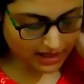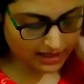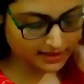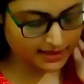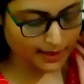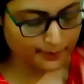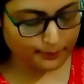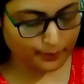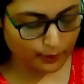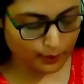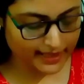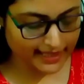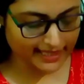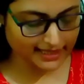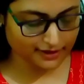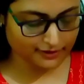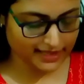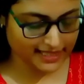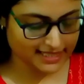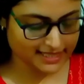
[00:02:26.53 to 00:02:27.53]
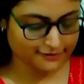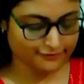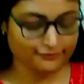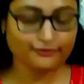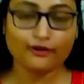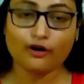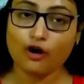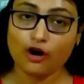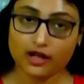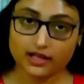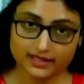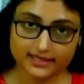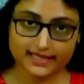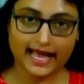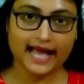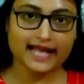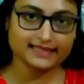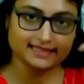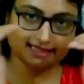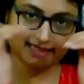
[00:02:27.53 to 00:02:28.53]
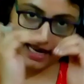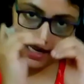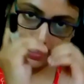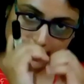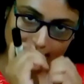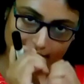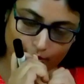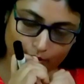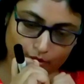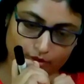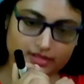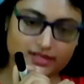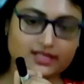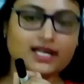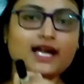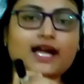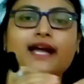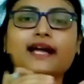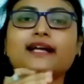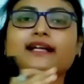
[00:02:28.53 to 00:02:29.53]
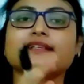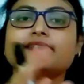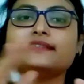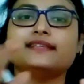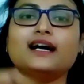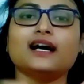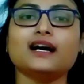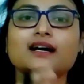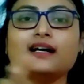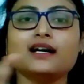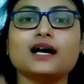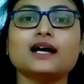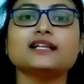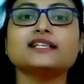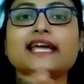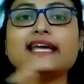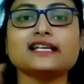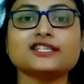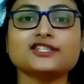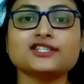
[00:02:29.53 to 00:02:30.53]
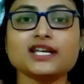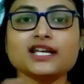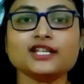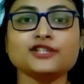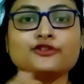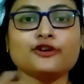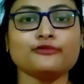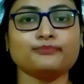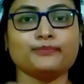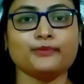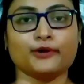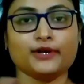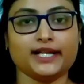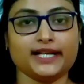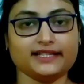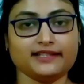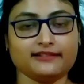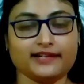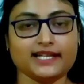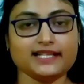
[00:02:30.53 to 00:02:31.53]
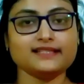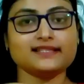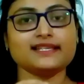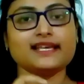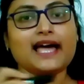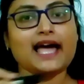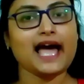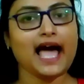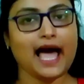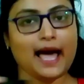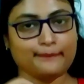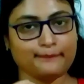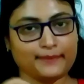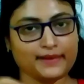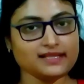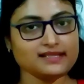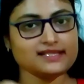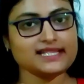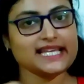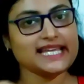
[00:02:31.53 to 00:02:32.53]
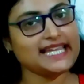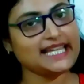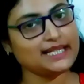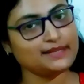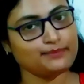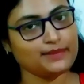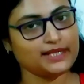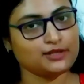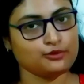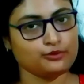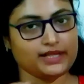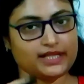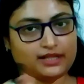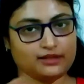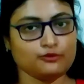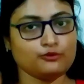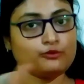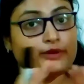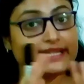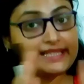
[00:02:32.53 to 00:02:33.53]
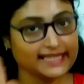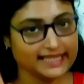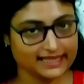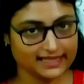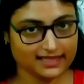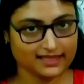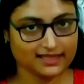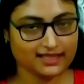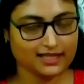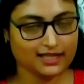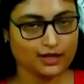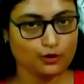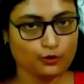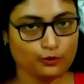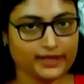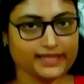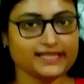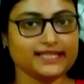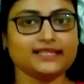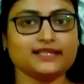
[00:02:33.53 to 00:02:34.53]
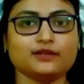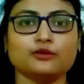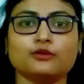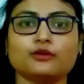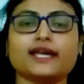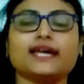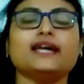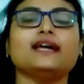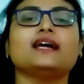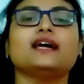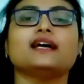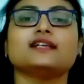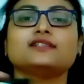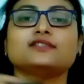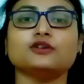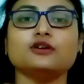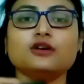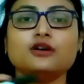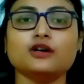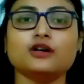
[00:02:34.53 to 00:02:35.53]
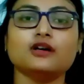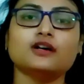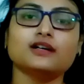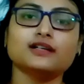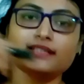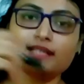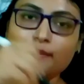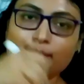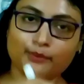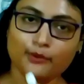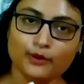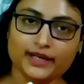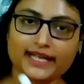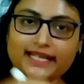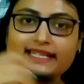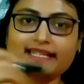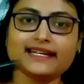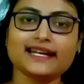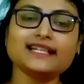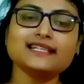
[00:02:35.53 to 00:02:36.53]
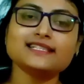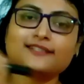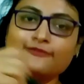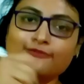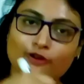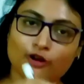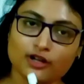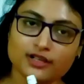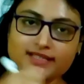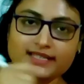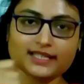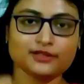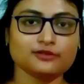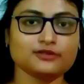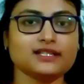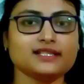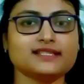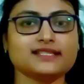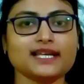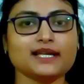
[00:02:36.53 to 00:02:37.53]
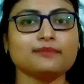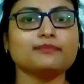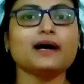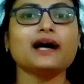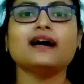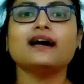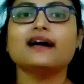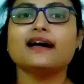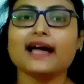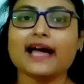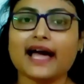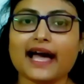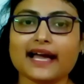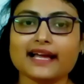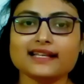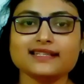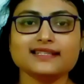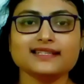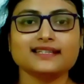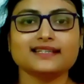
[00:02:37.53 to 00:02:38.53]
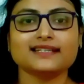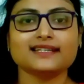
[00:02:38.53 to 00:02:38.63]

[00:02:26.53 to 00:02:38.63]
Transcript: the pollen grains falls as they are closed. The exchange of pollen grains happens in between, within. Okay, so the pollen grains falls into the stigma and